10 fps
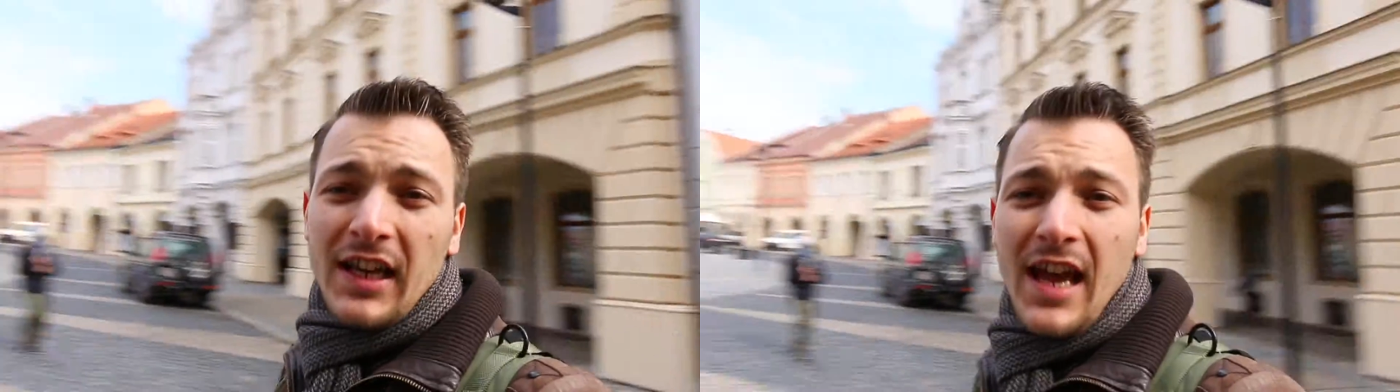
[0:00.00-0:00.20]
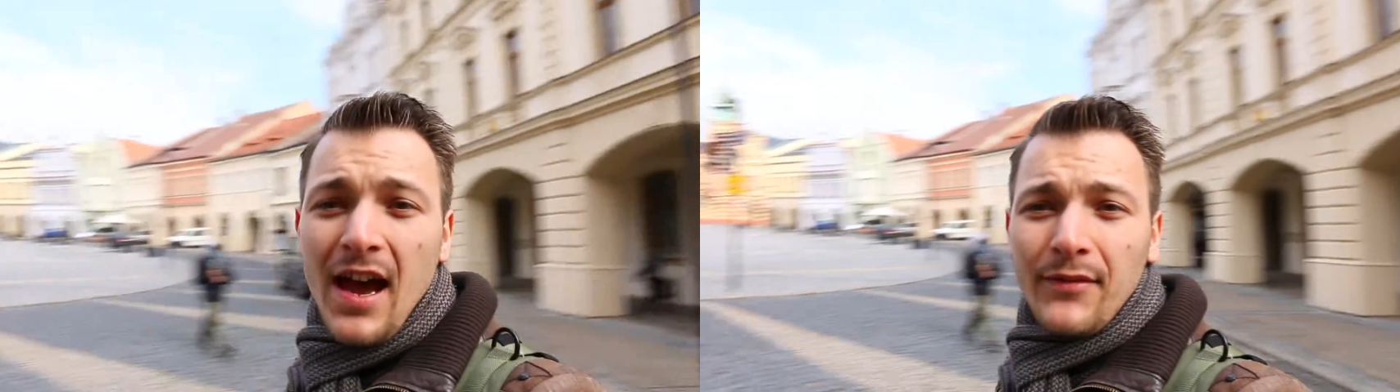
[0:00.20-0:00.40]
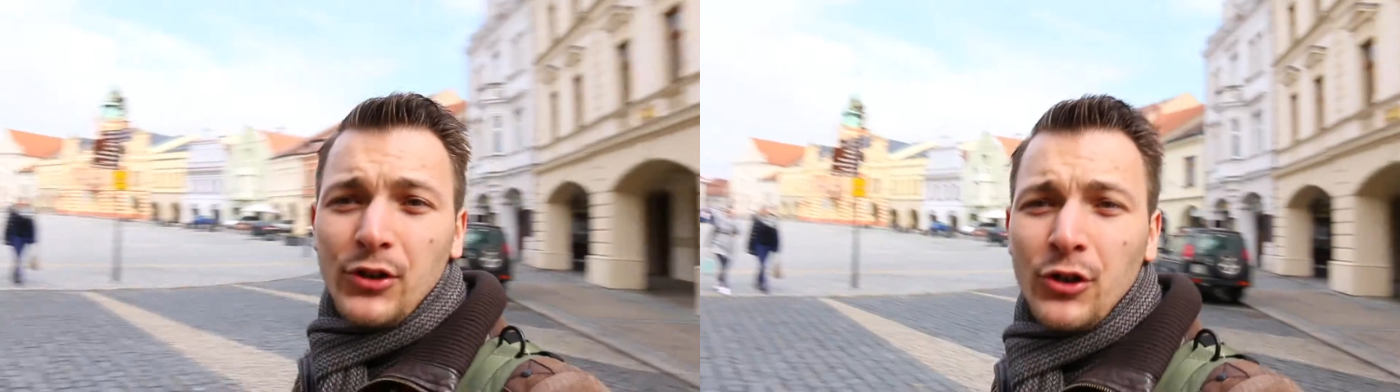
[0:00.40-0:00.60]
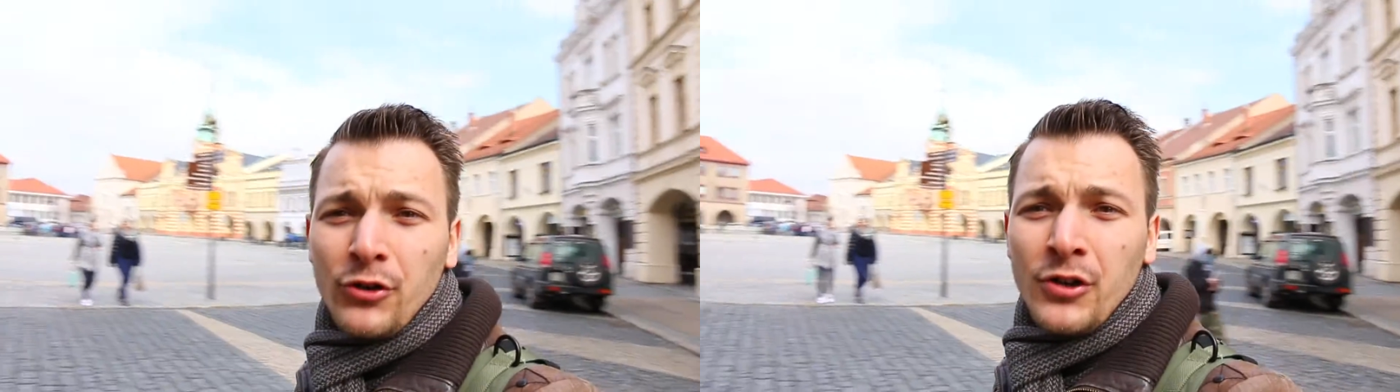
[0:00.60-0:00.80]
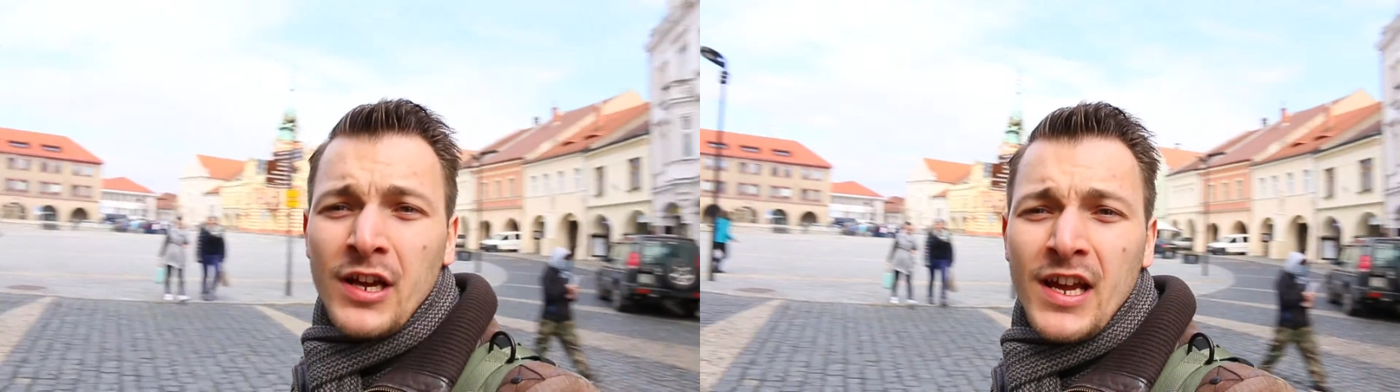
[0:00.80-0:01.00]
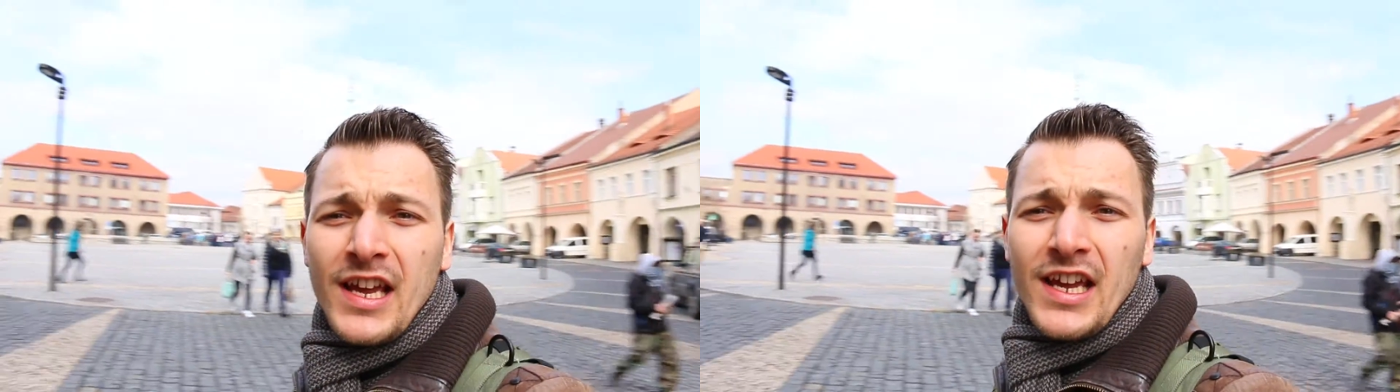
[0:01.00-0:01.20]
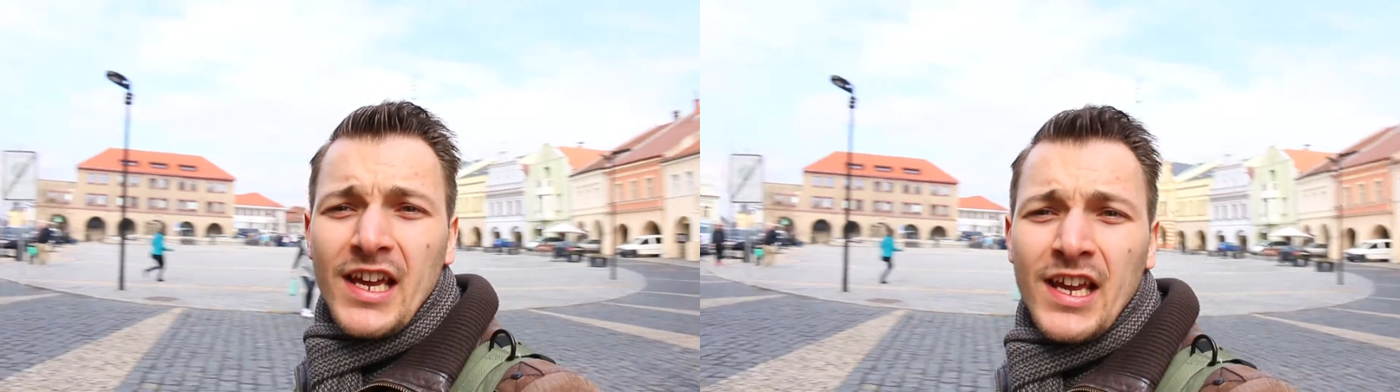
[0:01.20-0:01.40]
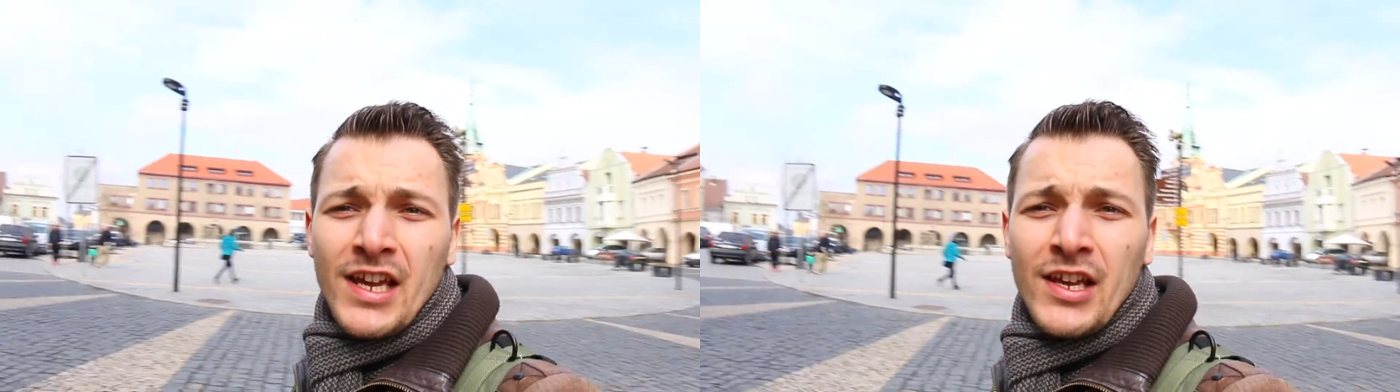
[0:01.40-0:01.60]
they have here
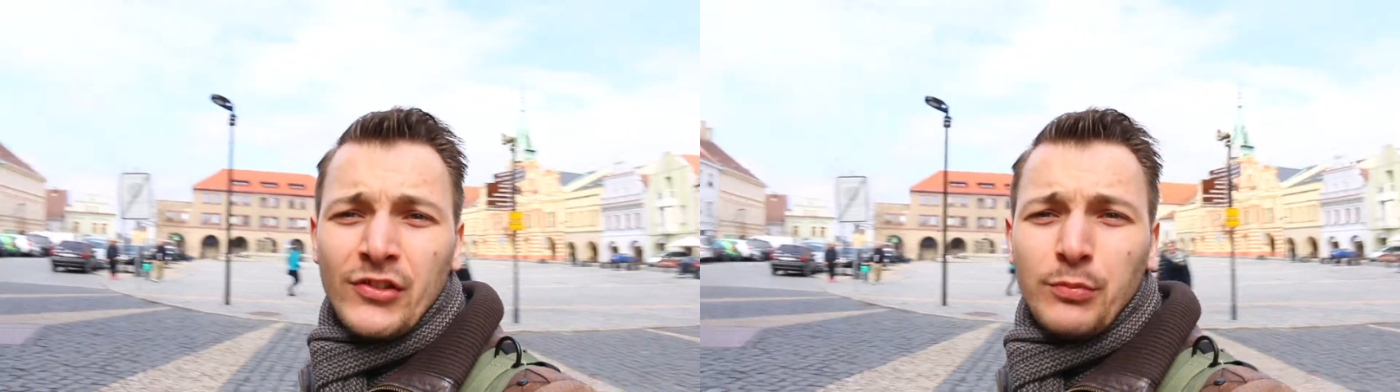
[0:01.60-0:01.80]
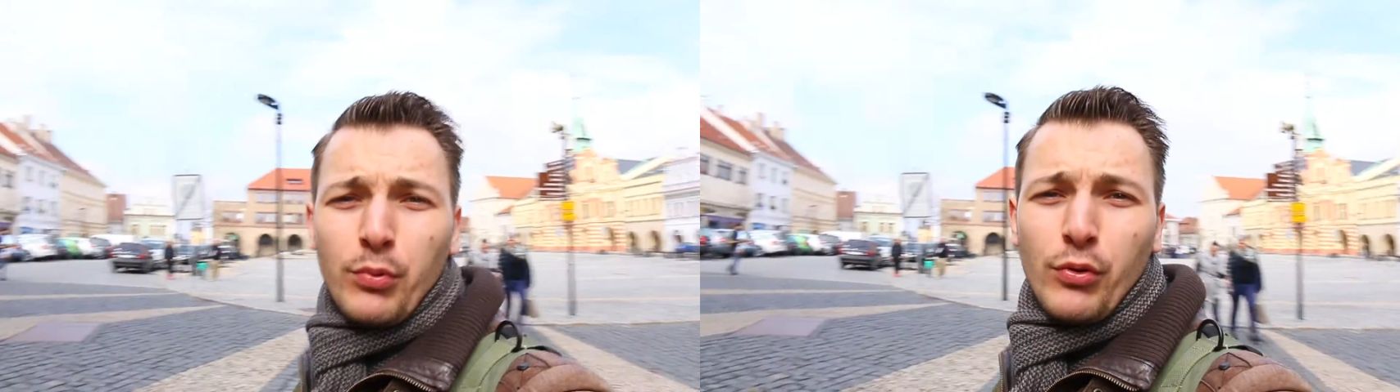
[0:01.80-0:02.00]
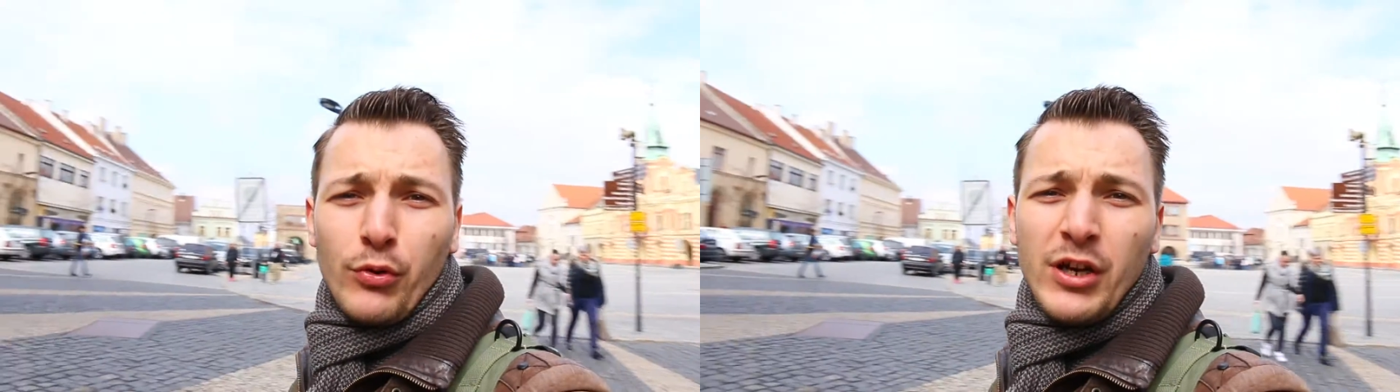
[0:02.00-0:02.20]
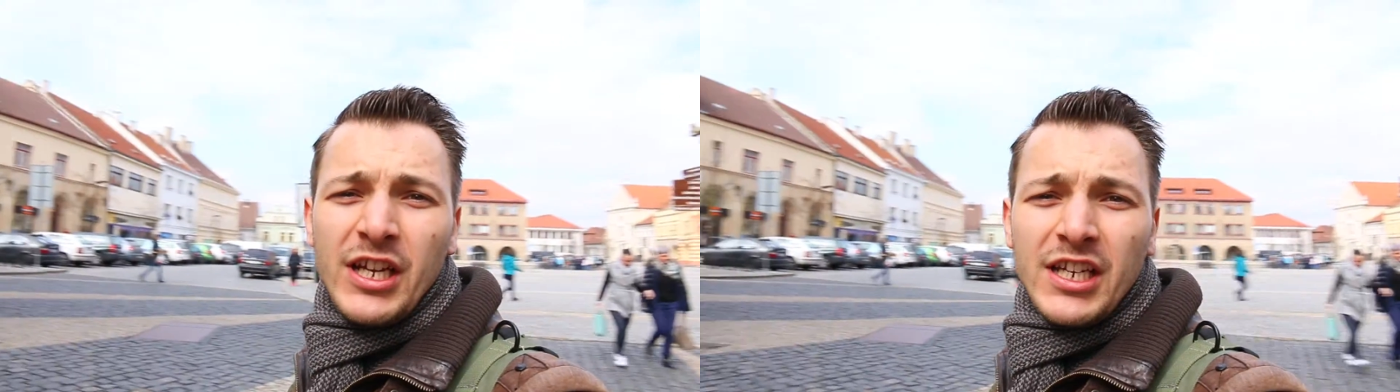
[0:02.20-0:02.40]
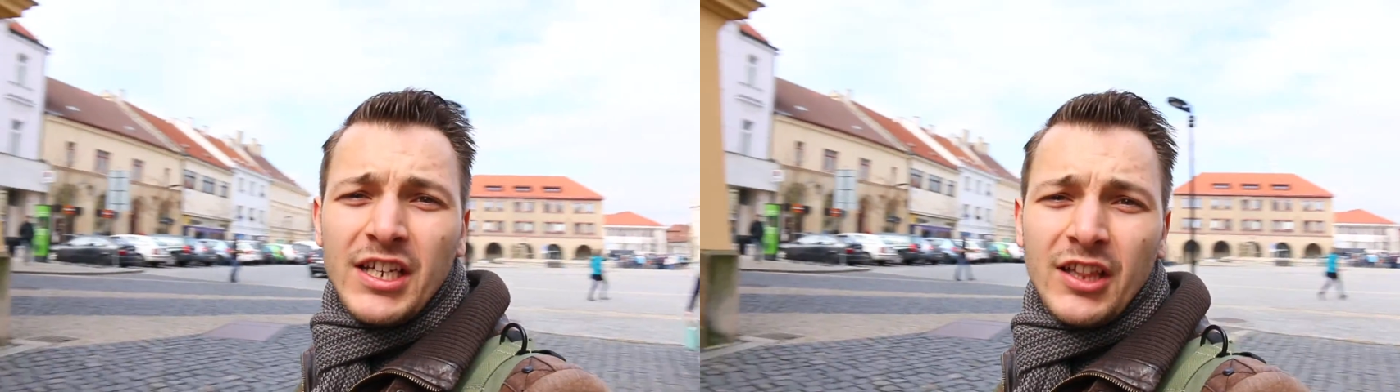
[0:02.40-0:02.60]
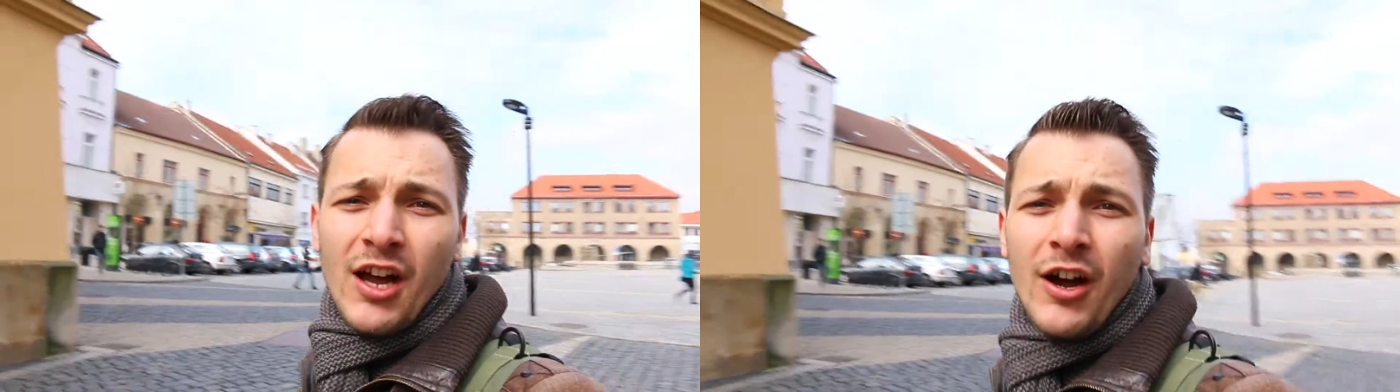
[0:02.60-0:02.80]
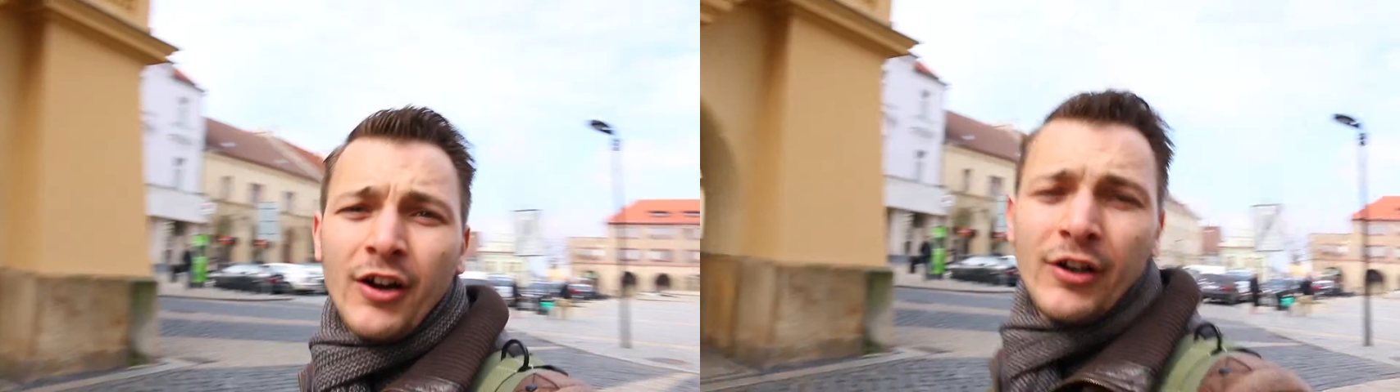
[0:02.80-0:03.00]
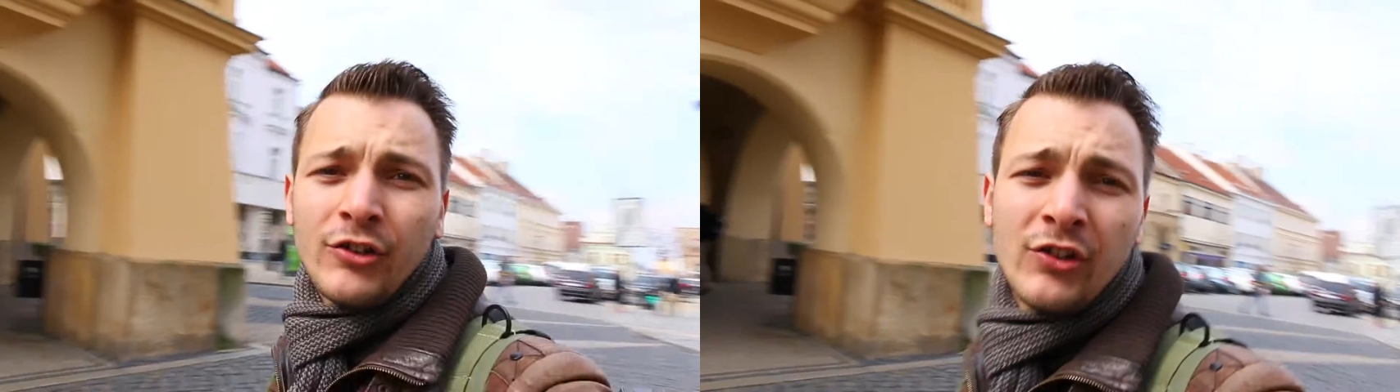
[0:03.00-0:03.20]
is pretty
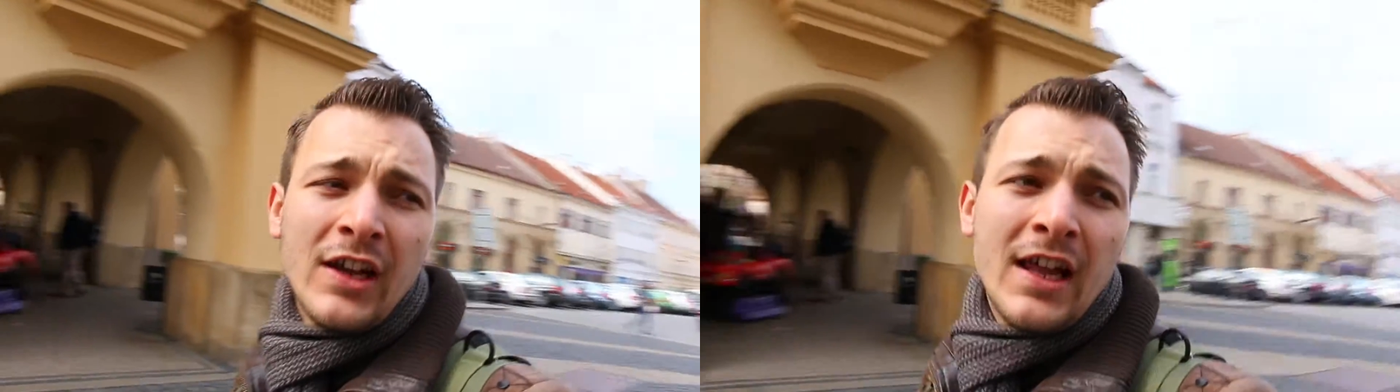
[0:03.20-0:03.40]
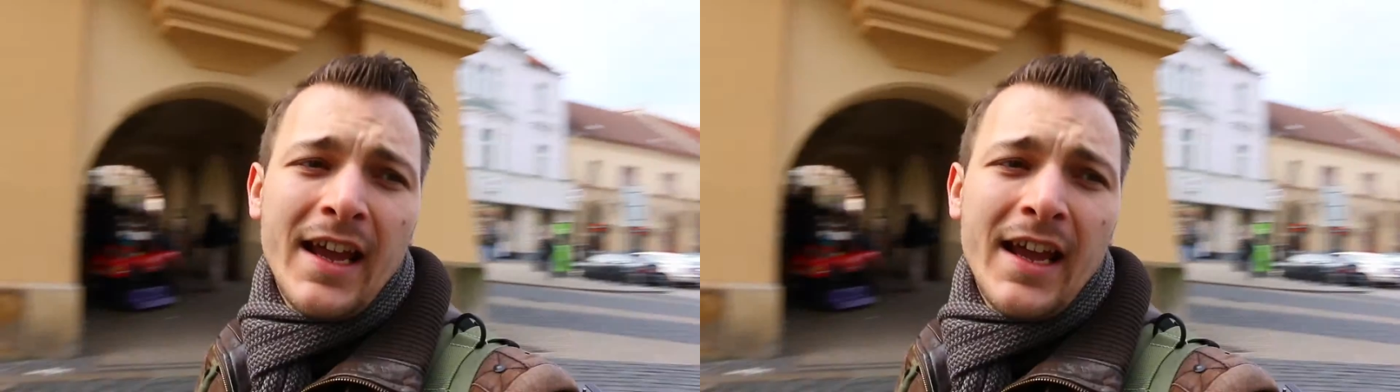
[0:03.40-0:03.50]
large